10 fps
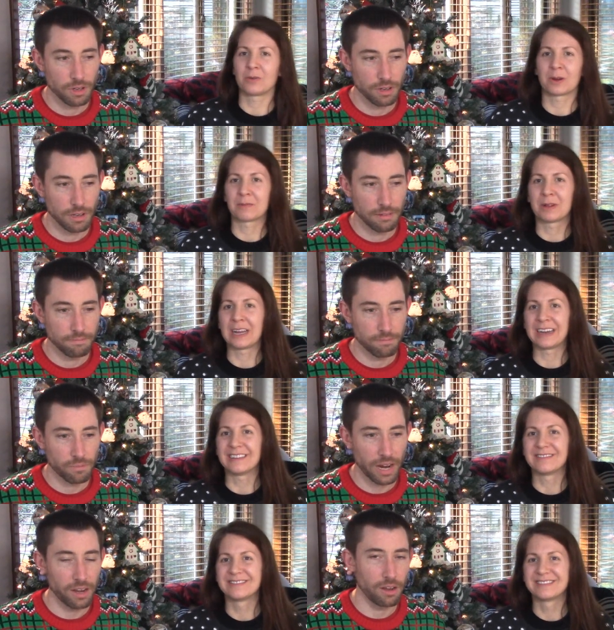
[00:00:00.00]
Speaker 1: don't want to play.
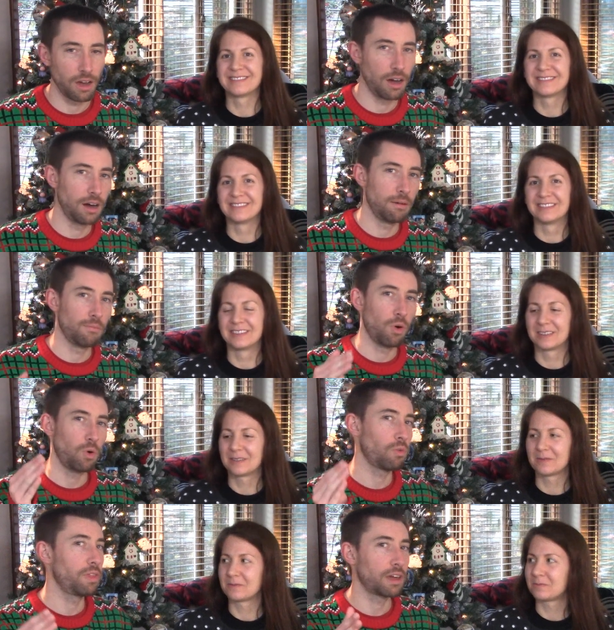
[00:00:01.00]
Speaker 2: Right. Um,
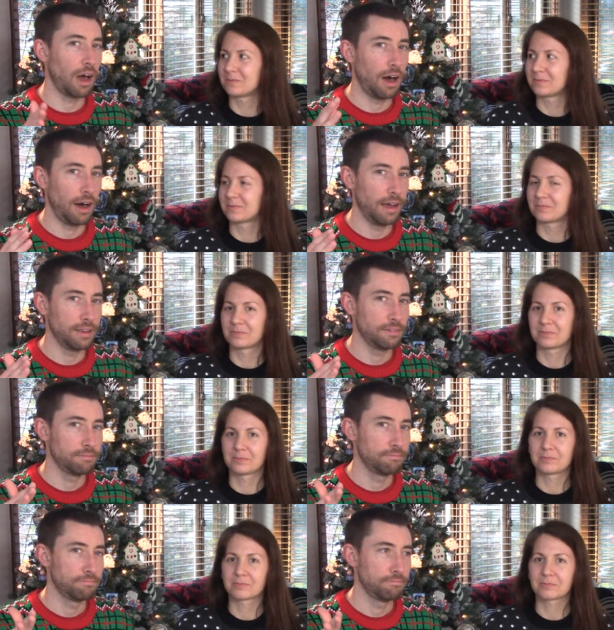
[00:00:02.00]
holding on.
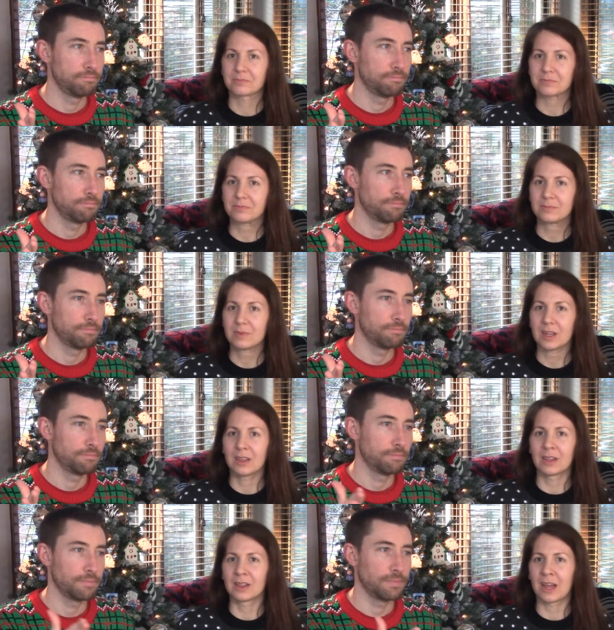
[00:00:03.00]

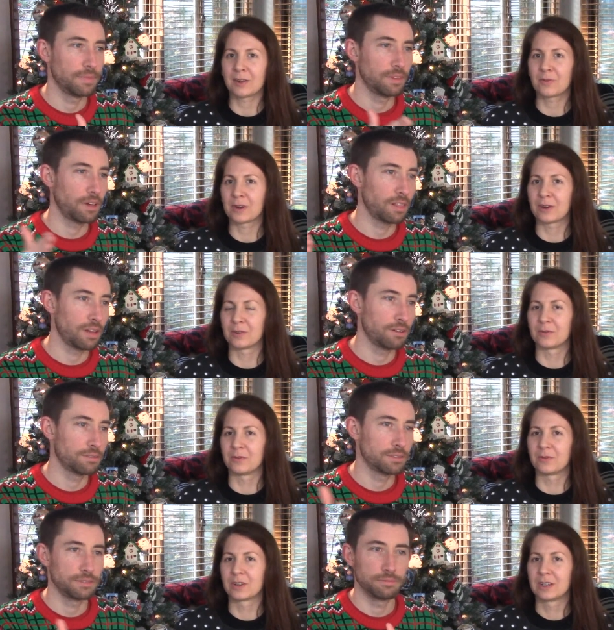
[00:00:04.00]
Speaker 1: The life the
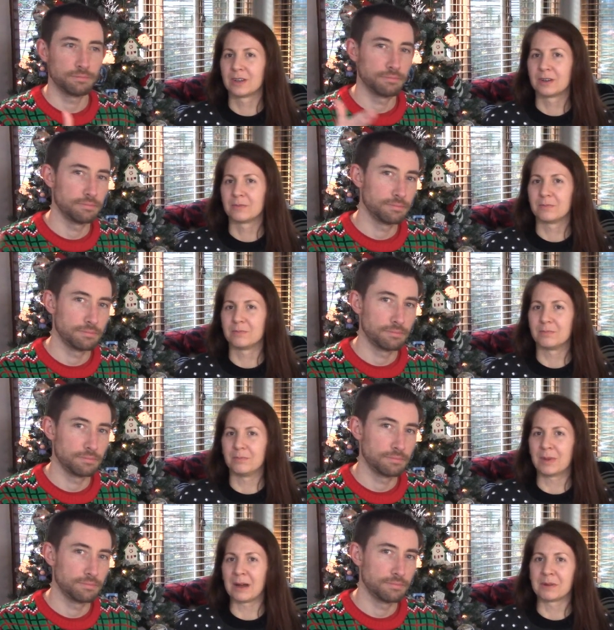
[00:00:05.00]
of.
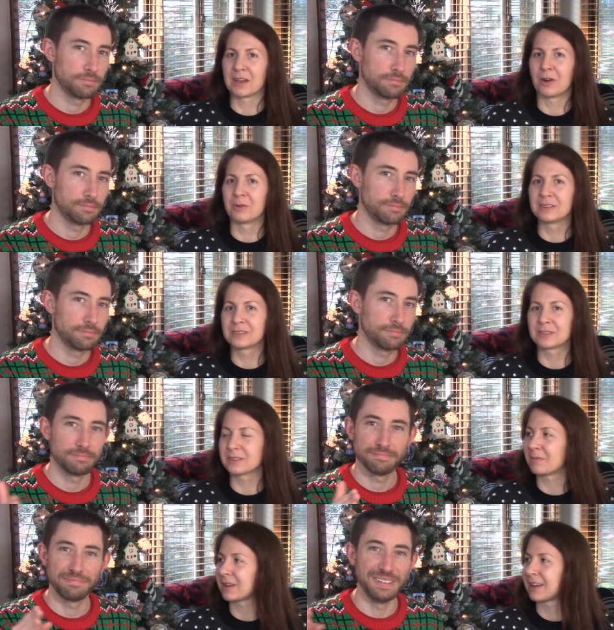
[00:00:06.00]
Bobby Owens or
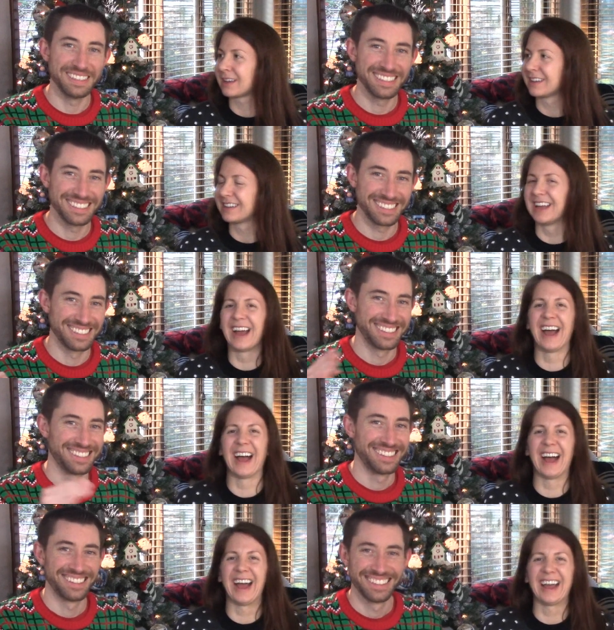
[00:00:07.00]
something.
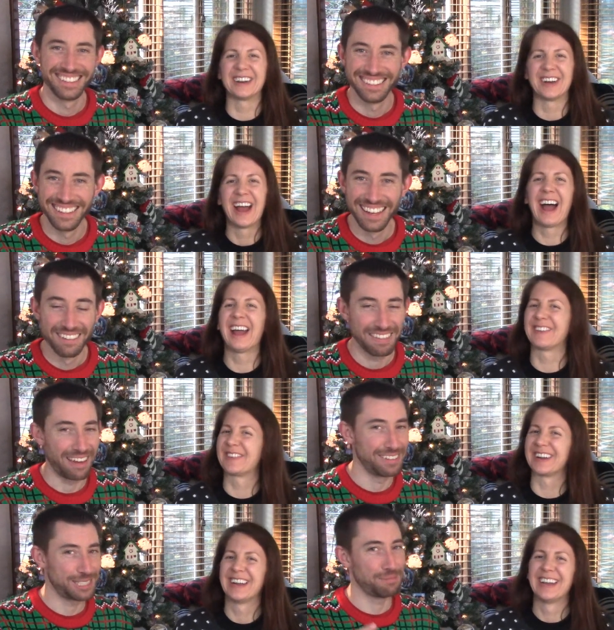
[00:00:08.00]
I don't,
Speaker 2: I
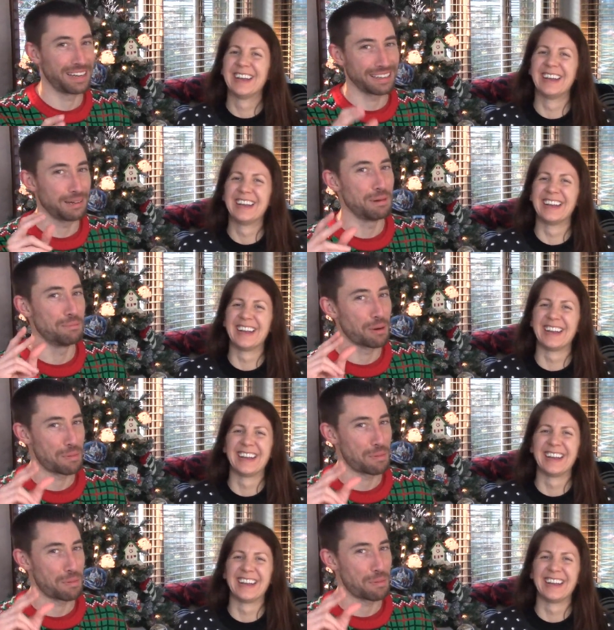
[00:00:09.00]
yeah, we should have been a little bit more